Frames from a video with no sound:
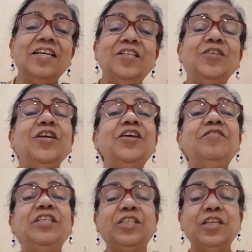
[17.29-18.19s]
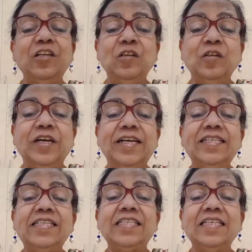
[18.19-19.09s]
Today we shall look
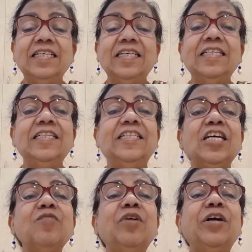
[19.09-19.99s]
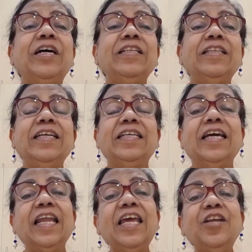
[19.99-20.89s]
at Deborah, that
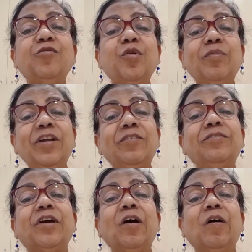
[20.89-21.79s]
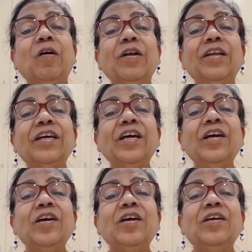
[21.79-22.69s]
great woman of God,
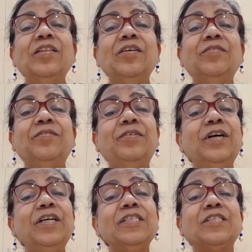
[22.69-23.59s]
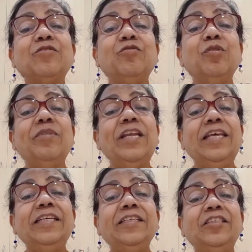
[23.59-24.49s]
the first woman
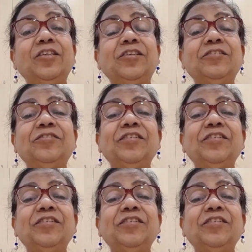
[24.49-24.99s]
leader of